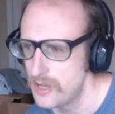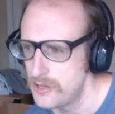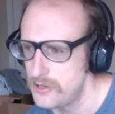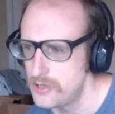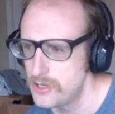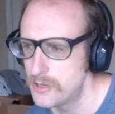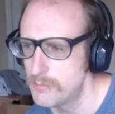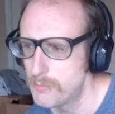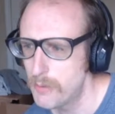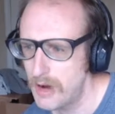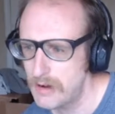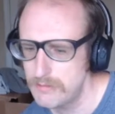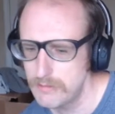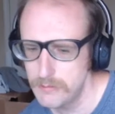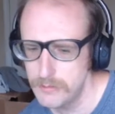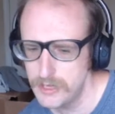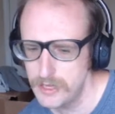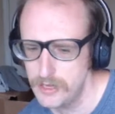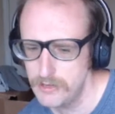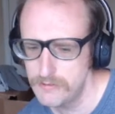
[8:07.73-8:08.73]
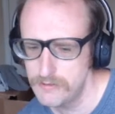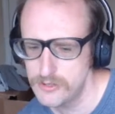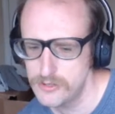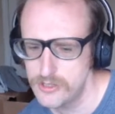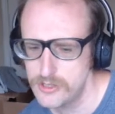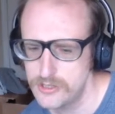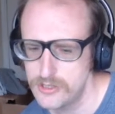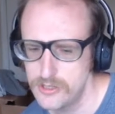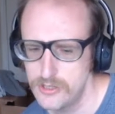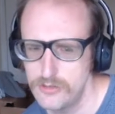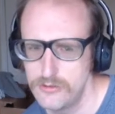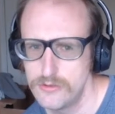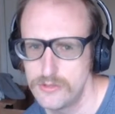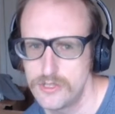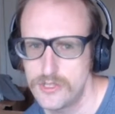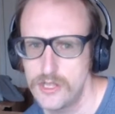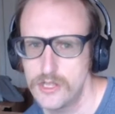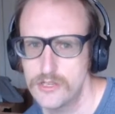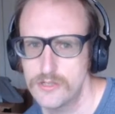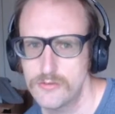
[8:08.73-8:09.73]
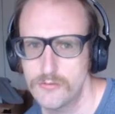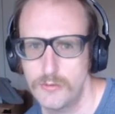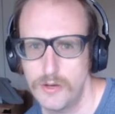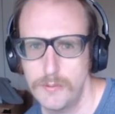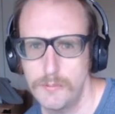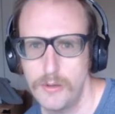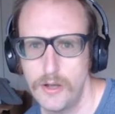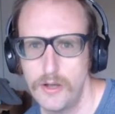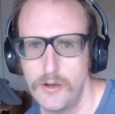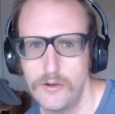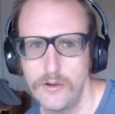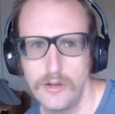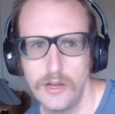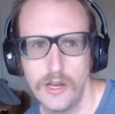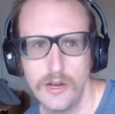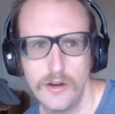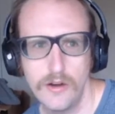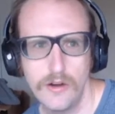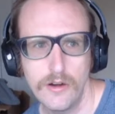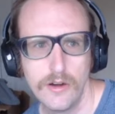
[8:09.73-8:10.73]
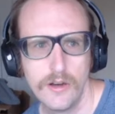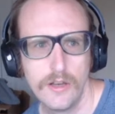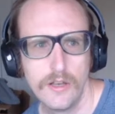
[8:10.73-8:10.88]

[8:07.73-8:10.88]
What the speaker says: You can probably even just use this repo here